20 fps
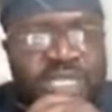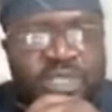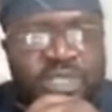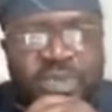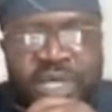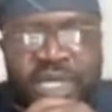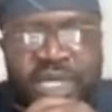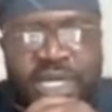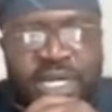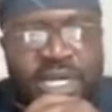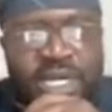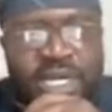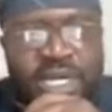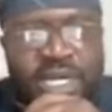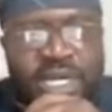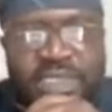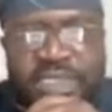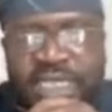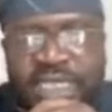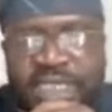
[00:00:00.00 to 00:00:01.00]
so that
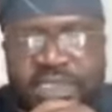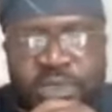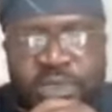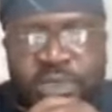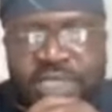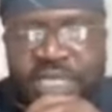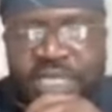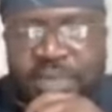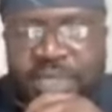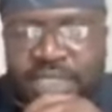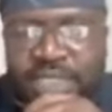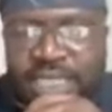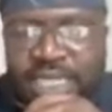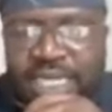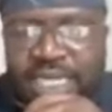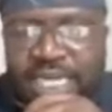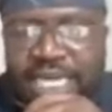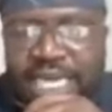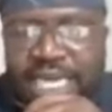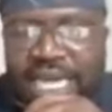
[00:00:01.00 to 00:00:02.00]
green cars and,
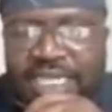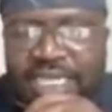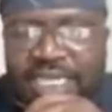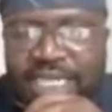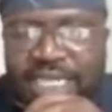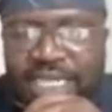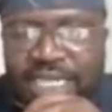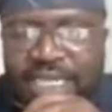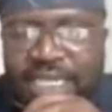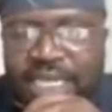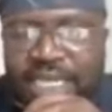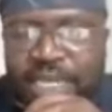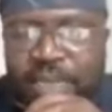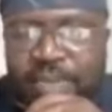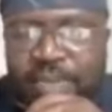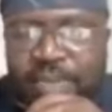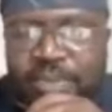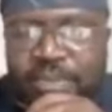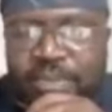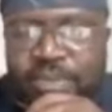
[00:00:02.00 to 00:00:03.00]
name it.
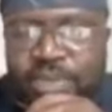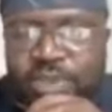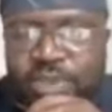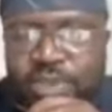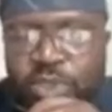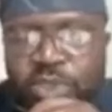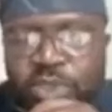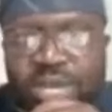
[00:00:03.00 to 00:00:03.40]
And then,